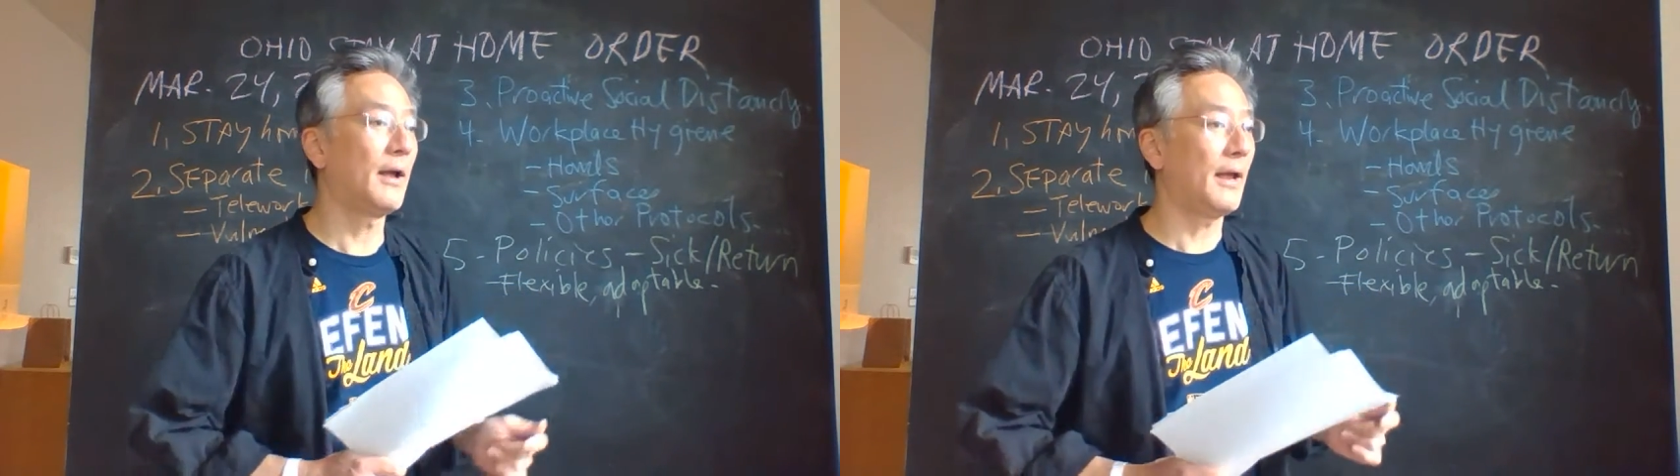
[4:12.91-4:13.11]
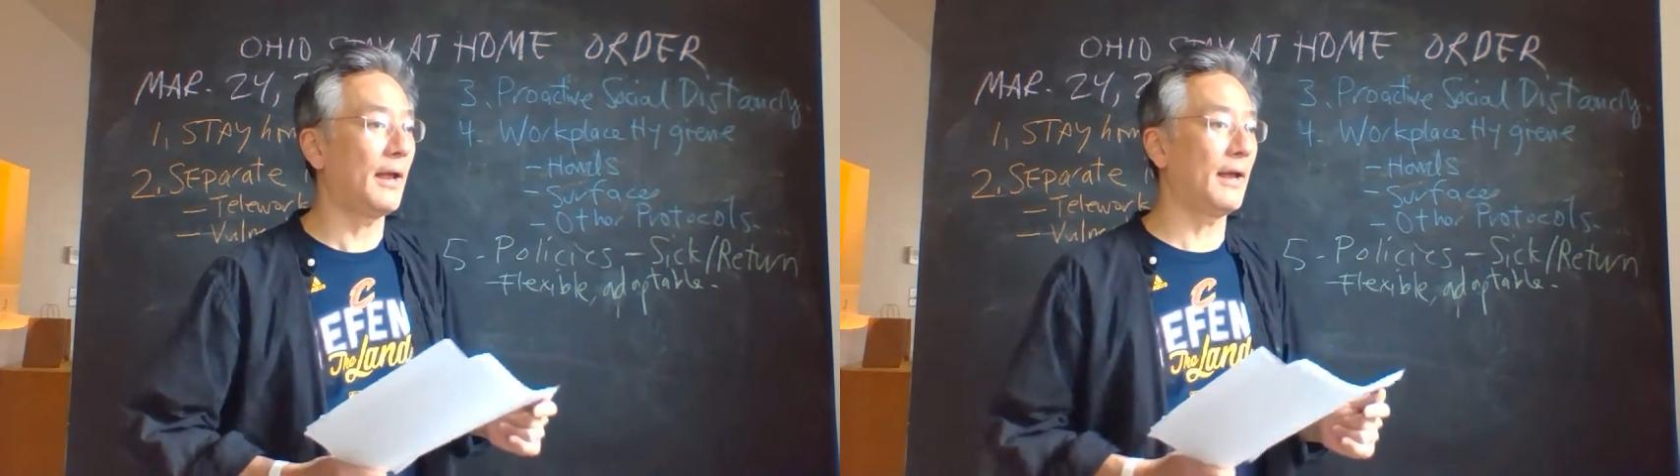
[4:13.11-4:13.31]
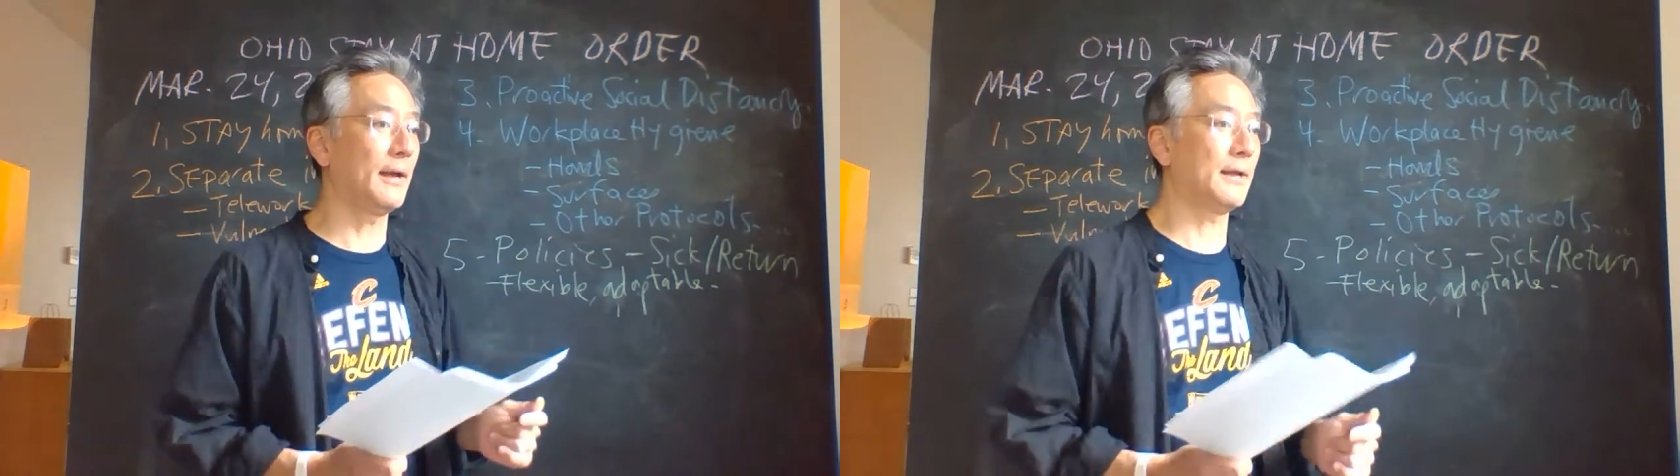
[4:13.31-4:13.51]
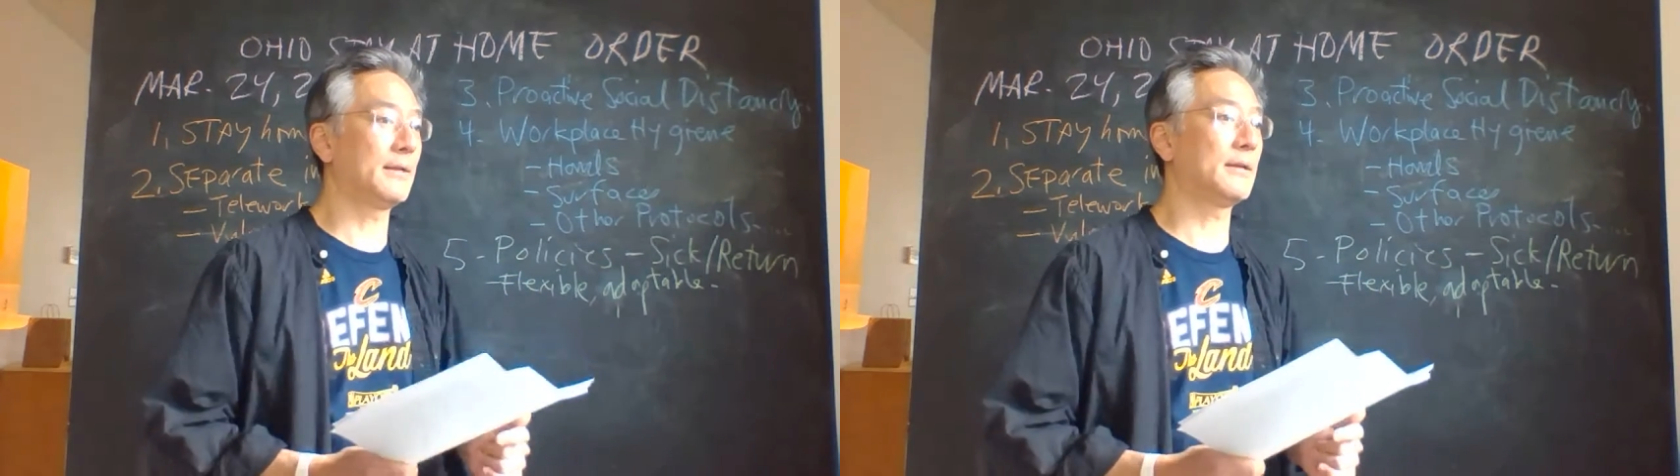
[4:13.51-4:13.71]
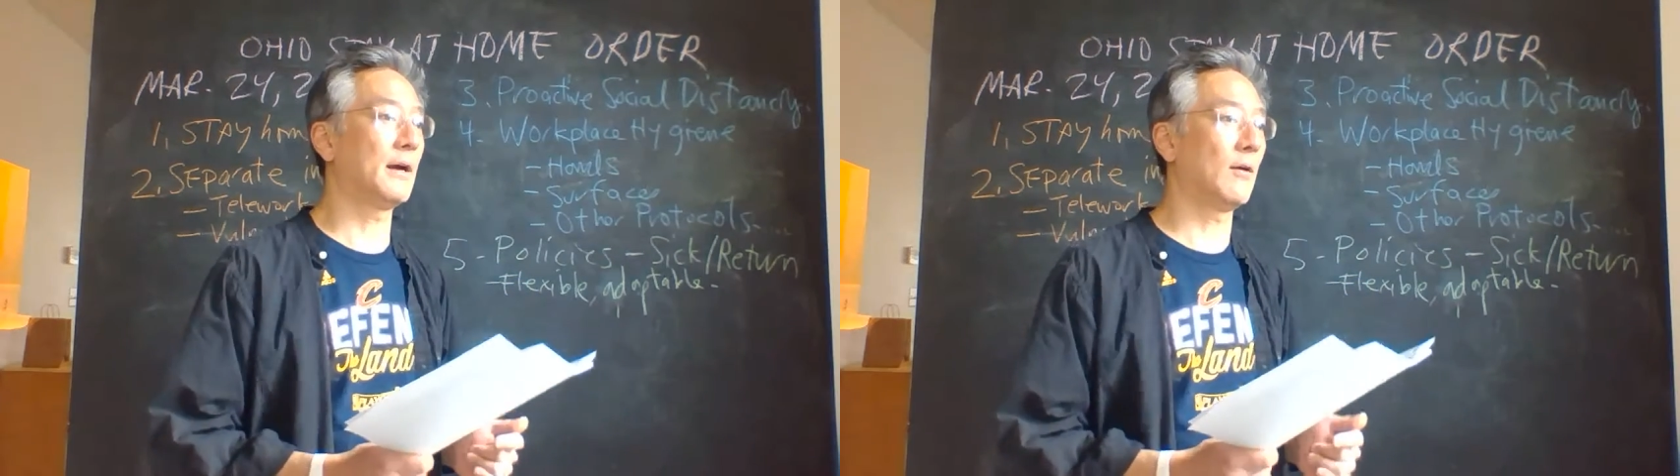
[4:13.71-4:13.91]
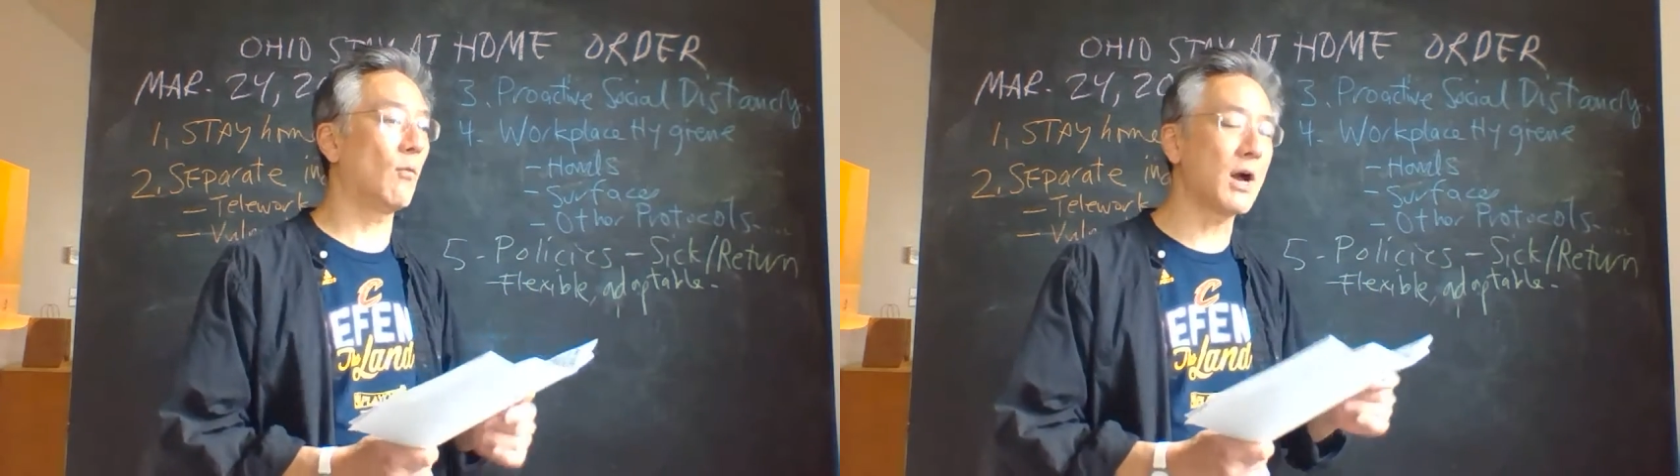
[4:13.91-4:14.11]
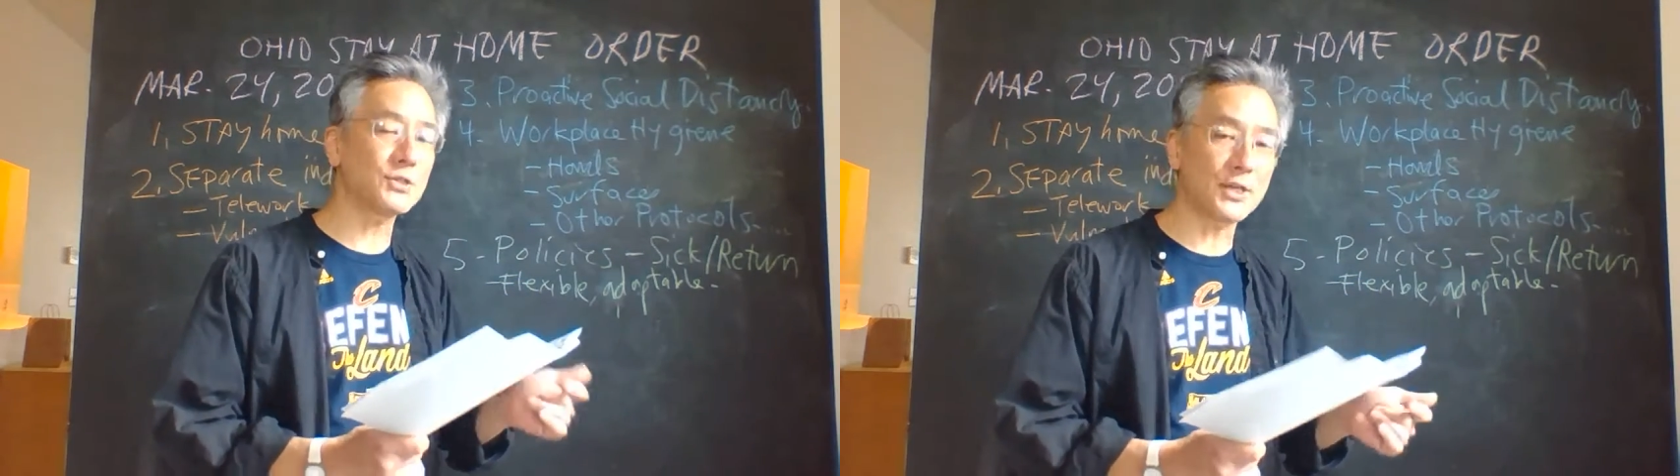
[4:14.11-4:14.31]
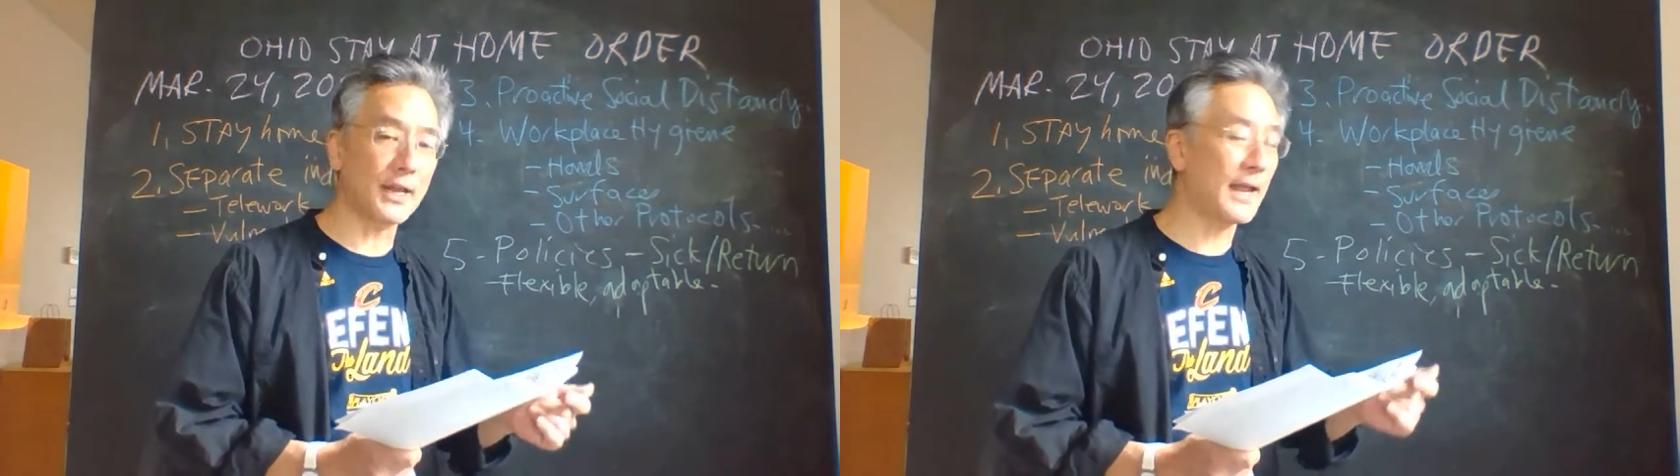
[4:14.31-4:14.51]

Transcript: and washing